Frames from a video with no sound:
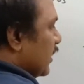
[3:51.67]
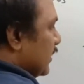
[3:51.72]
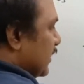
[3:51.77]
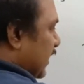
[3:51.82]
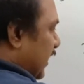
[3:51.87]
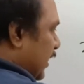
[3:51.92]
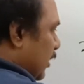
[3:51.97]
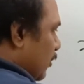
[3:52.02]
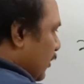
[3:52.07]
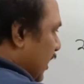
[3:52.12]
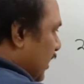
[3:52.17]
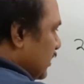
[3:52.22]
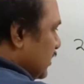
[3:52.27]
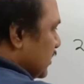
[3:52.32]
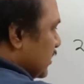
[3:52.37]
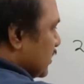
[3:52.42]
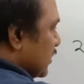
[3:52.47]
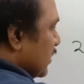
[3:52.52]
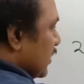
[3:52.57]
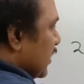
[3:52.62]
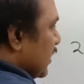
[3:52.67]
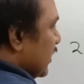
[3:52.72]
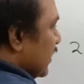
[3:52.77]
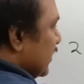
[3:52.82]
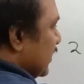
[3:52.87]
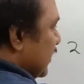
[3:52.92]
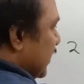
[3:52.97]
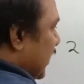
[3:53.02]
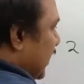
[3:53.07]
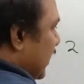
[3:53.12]
3 ones,
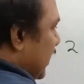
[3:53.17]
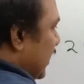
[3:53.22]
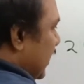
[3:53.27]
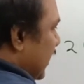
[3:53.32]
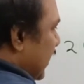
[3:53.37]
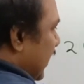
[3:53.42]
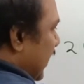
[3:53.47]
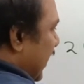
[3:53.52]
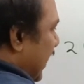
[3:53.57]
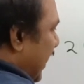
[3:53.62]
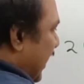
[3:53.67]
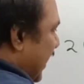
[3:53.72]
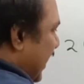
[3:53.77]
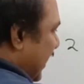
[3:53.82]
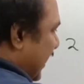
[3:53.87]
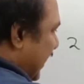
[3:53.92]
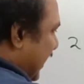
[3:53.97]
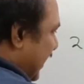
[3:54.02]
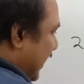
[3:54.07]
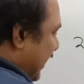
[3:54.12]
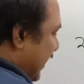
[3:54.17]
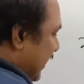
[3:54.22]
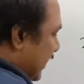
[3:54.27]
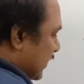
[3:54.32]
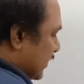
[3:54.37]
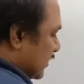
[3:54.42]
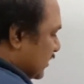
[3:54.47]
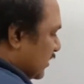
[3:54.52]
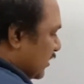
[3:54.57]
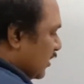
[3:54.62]
3
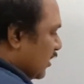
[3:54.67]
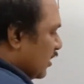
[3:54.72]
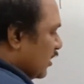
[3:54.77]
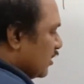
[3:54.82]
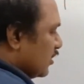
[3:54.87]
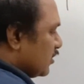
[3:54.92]
18.